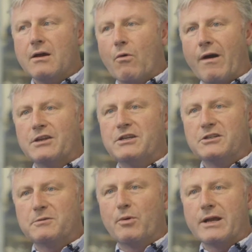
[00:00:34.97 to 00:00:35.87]
we're actually
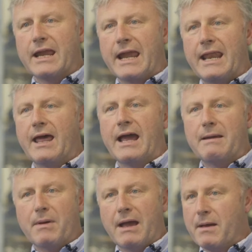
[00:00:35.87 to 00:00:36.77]
just bringing in
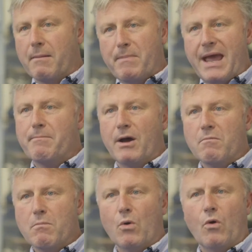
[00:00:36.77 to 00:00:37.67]
a bare
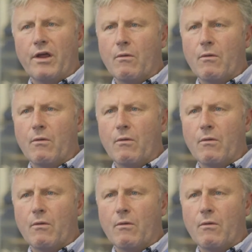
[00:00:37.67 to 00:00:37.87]
bone board,